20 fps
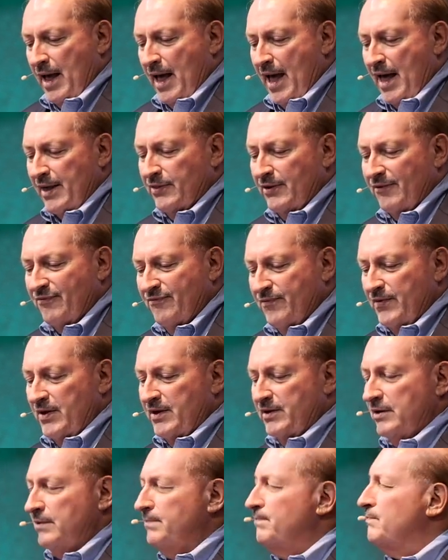And
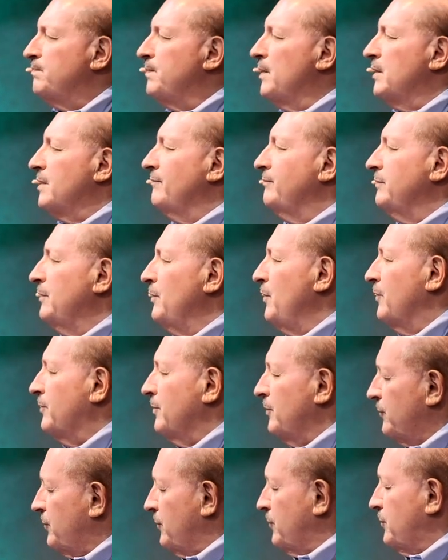in the book of Luke,
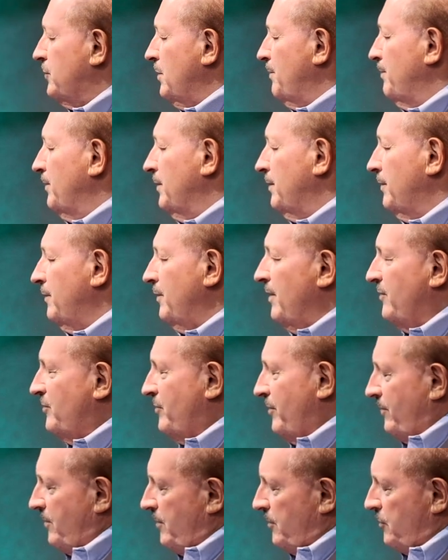there's a similar,
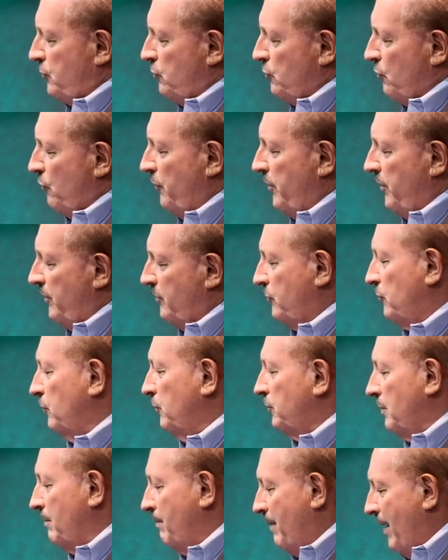this story is
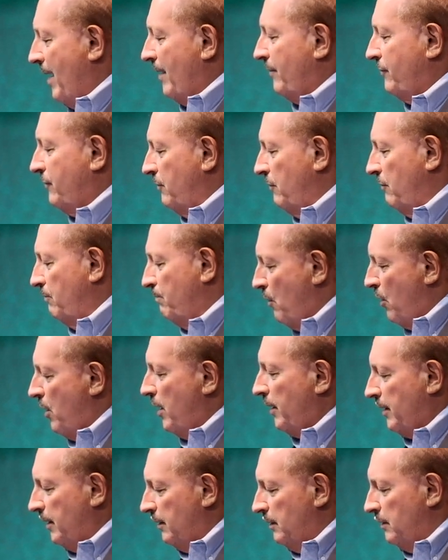told in Matthew,
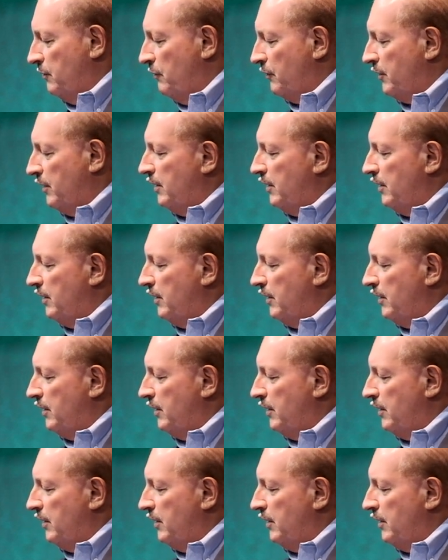Mark, and Luke.